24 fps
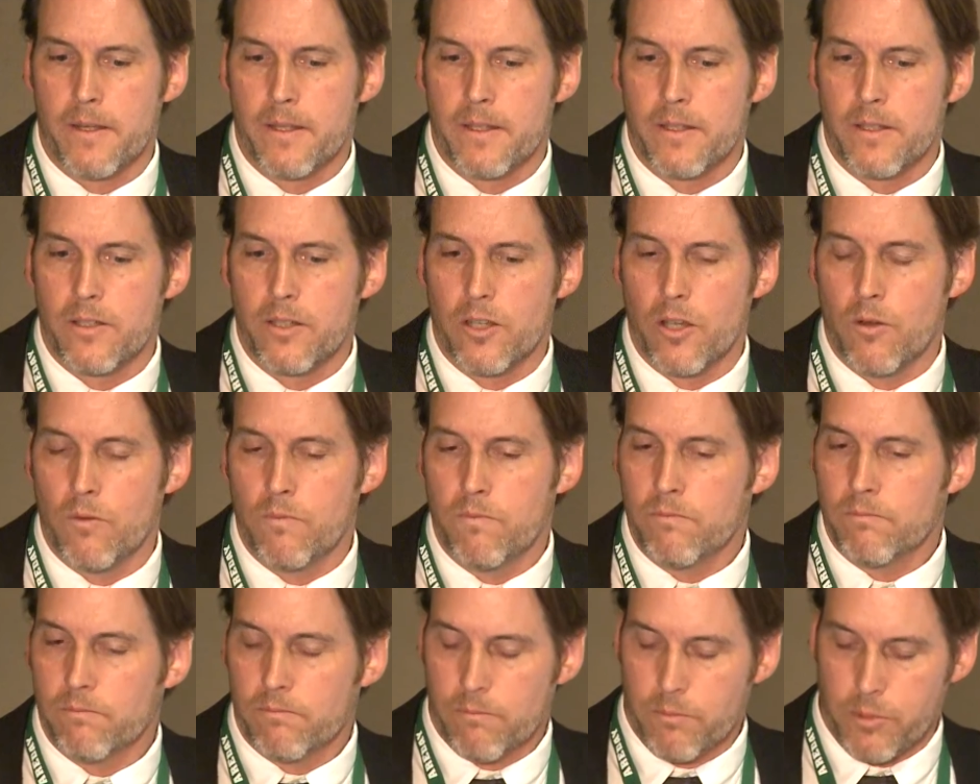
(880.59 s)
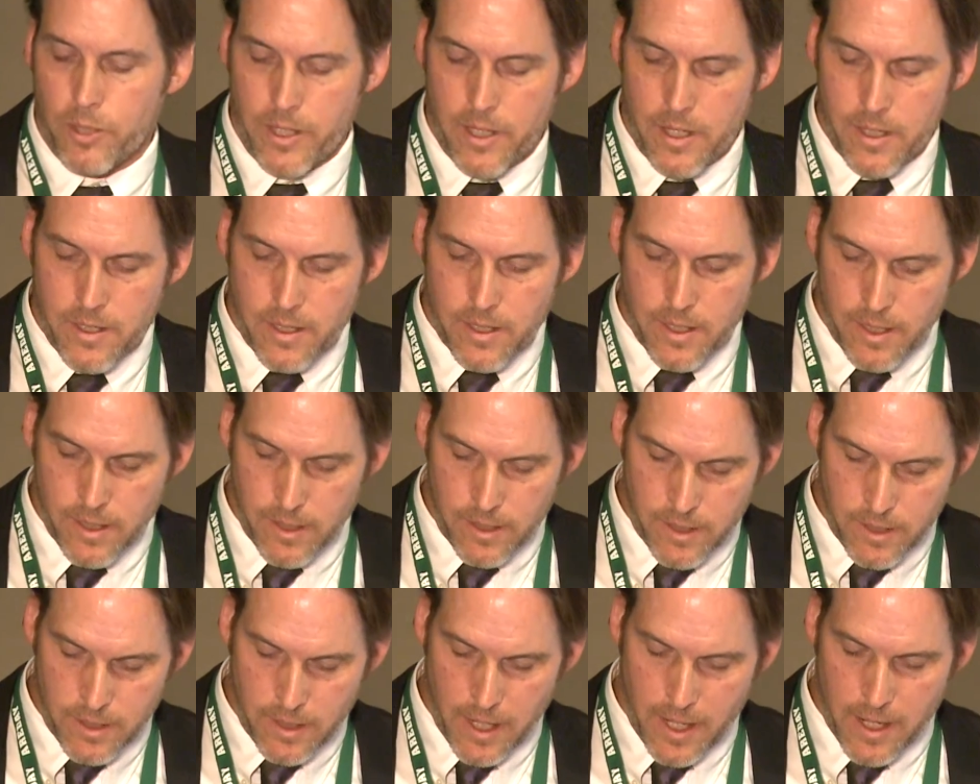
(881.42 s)
So please
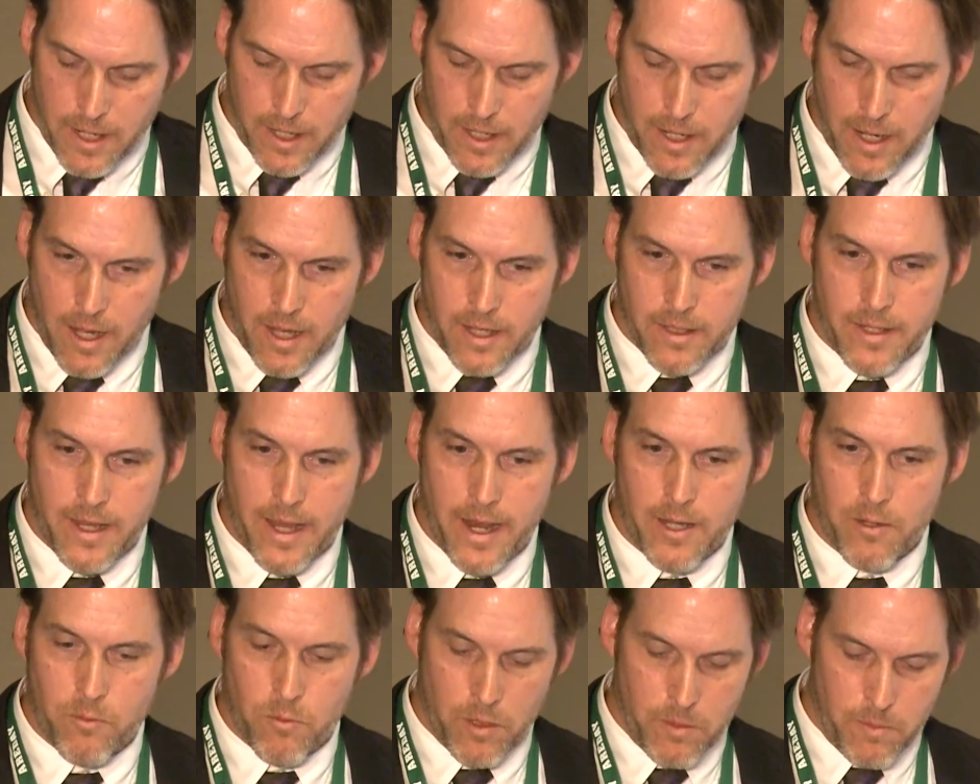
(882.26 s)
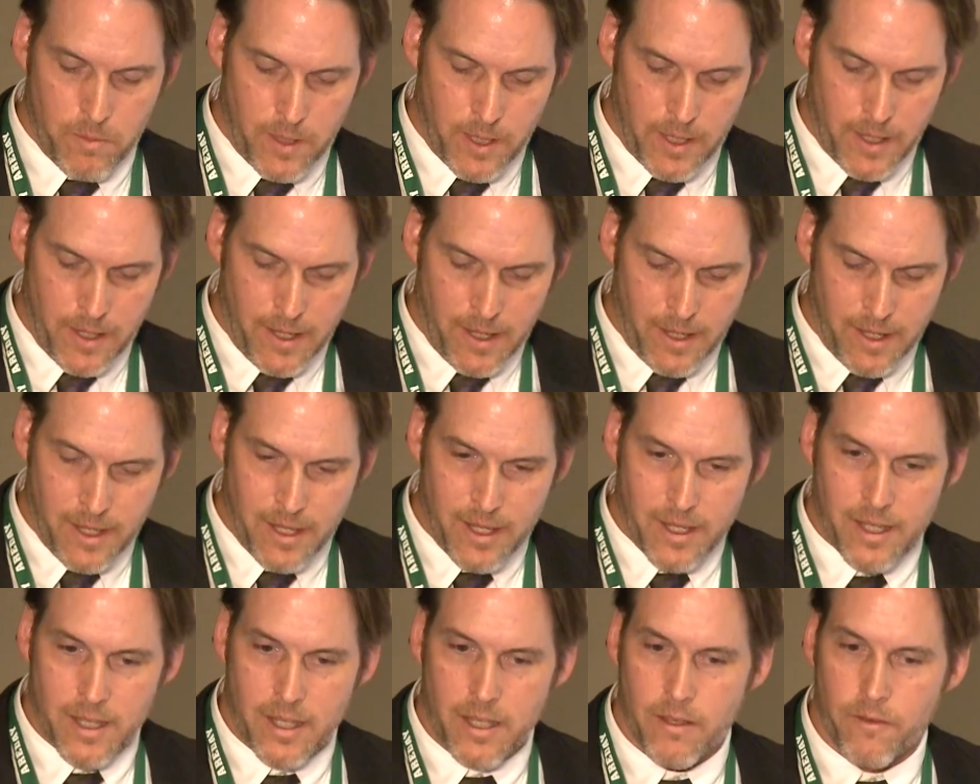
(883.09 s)
get in contact with me
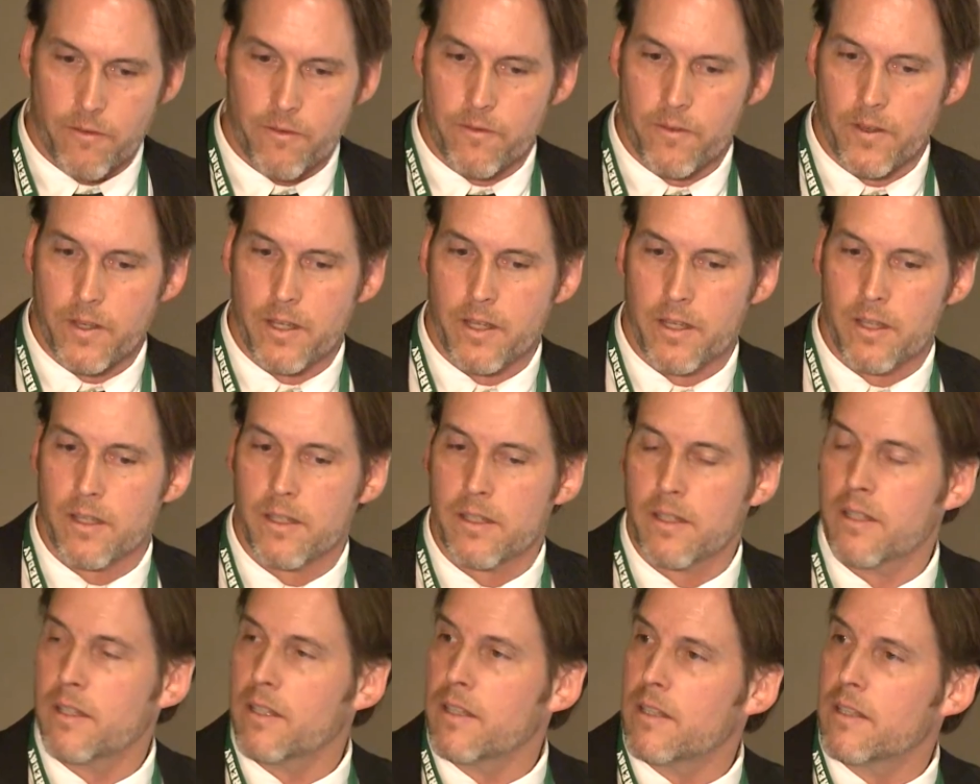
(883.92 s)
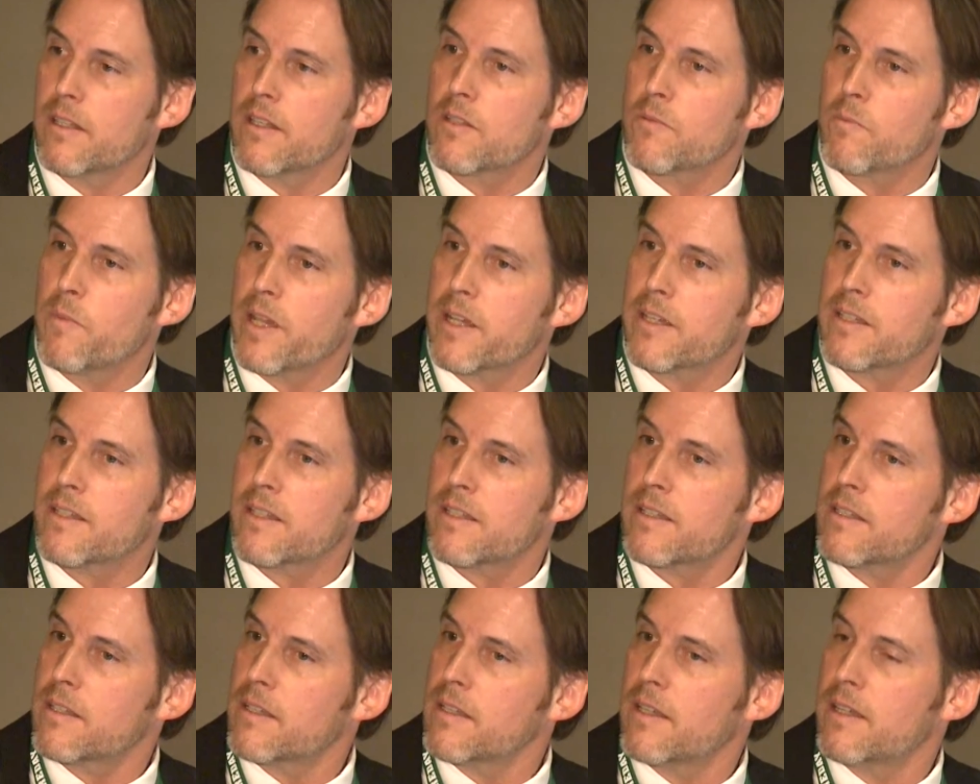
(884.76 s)
if this
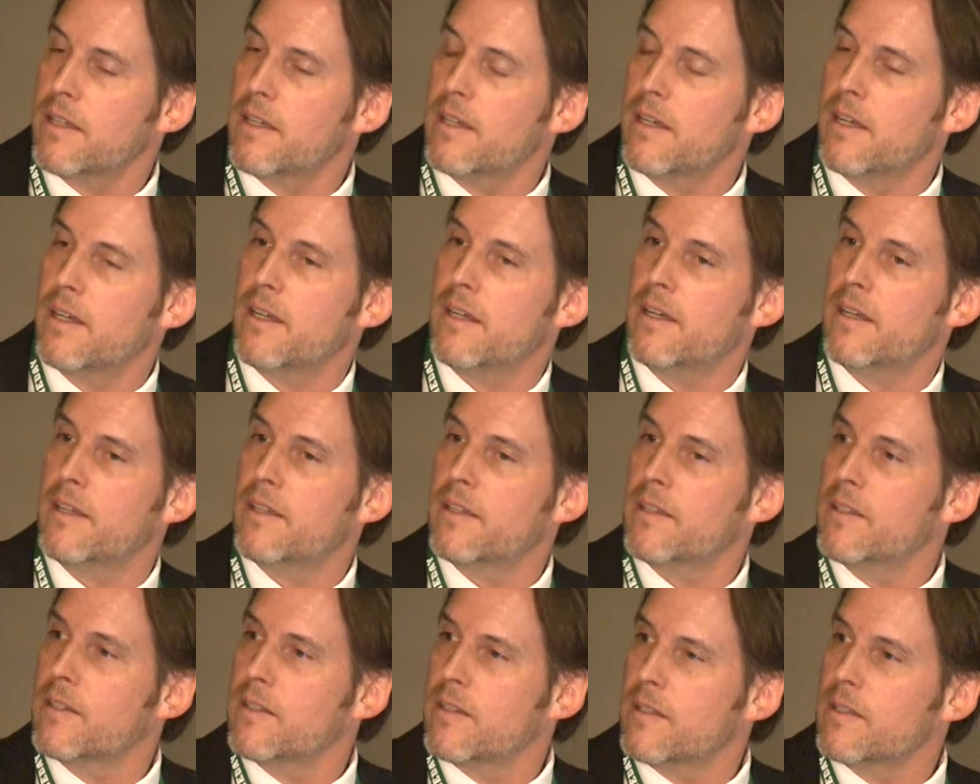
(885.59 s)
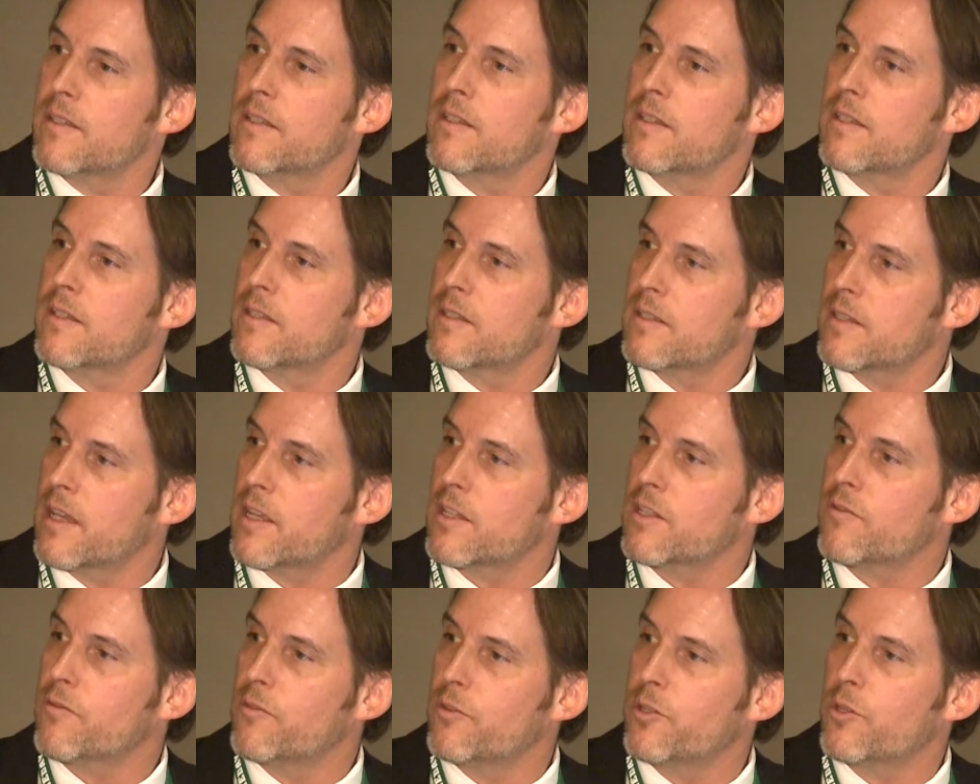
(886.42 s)
makes
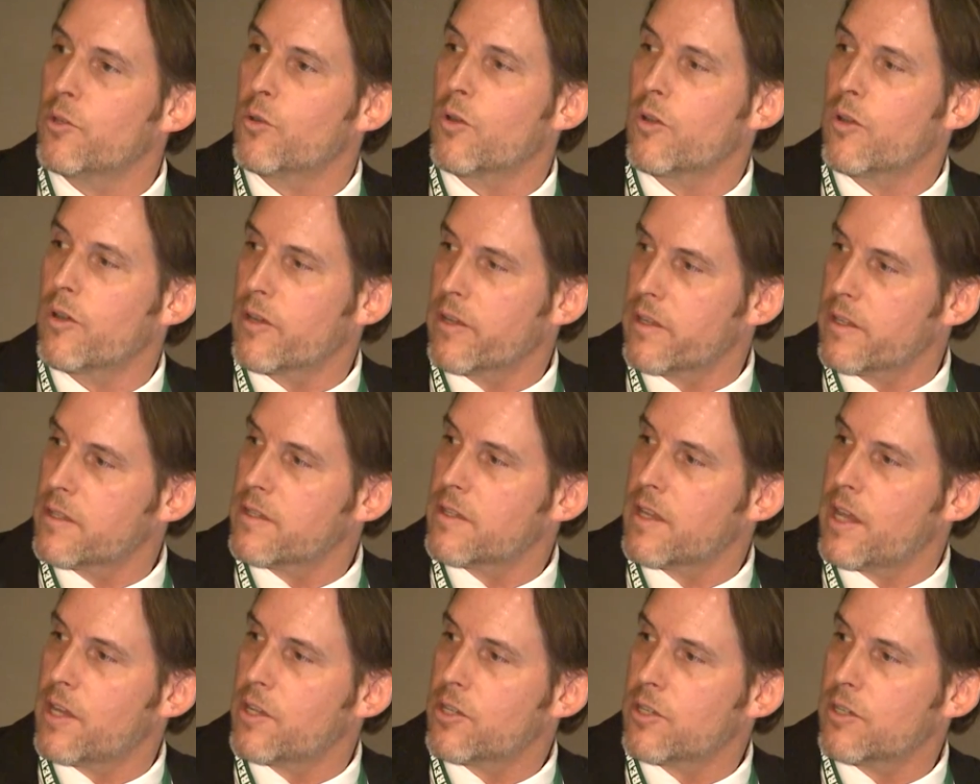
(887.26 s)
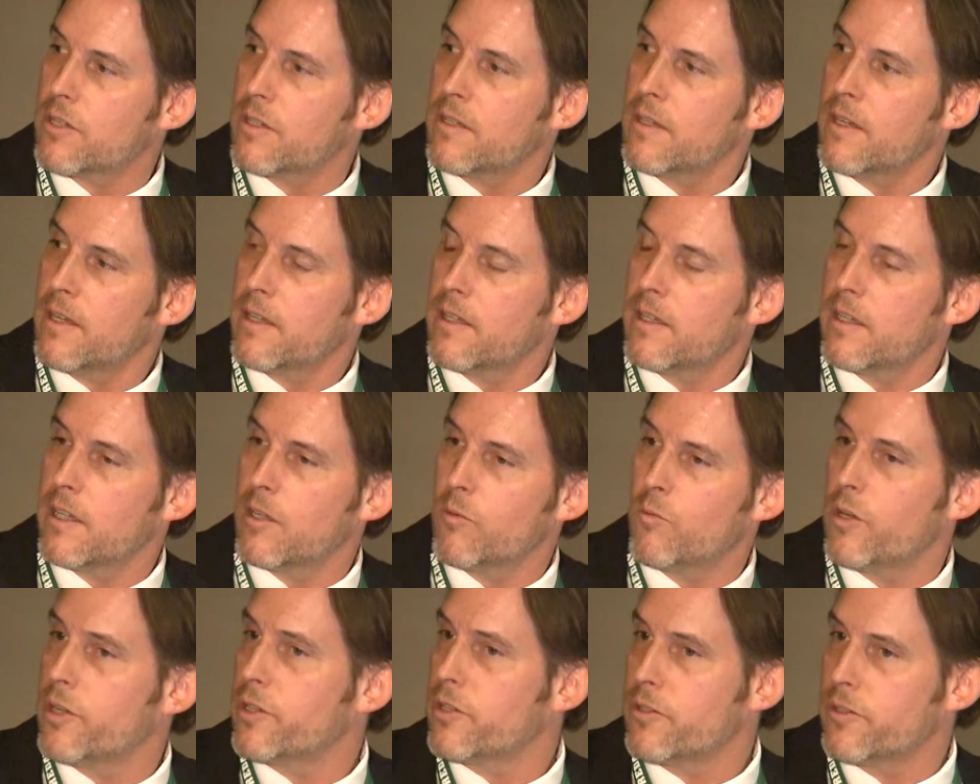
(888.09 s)
sense for your organization
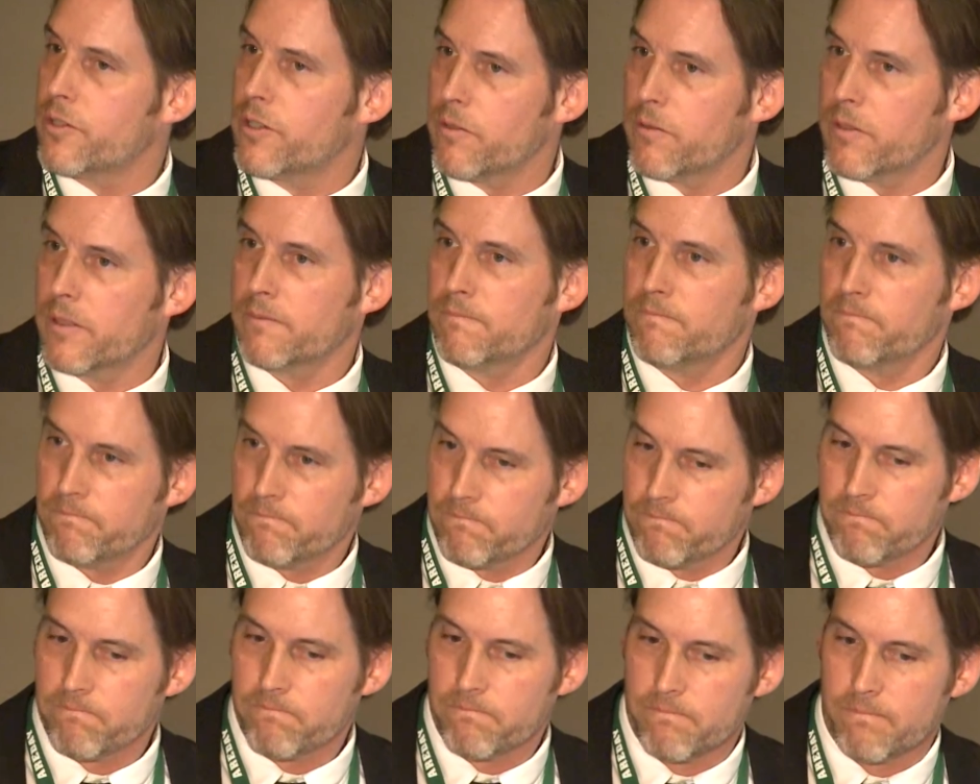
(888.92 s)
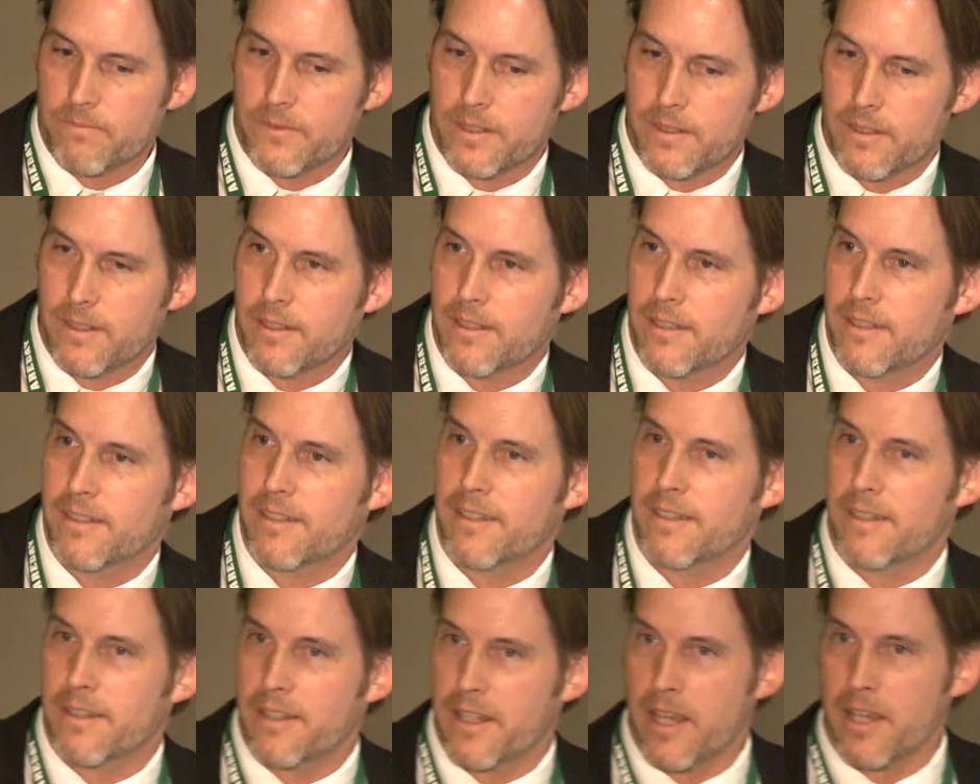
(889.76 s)
and what you're doing.
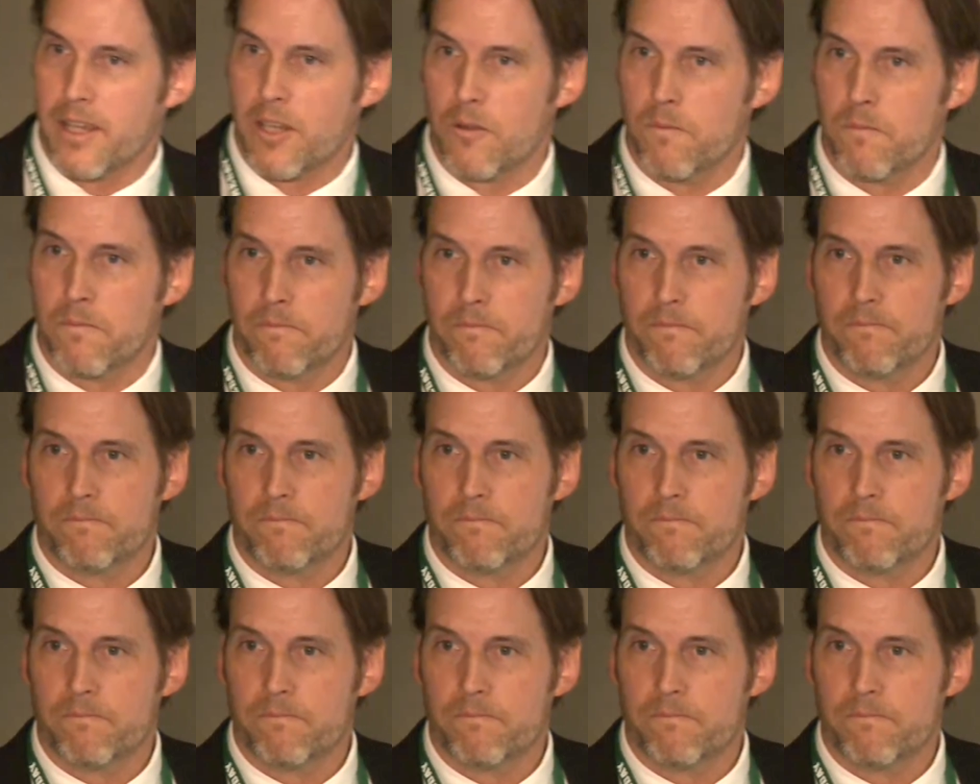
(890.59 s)
Thank you.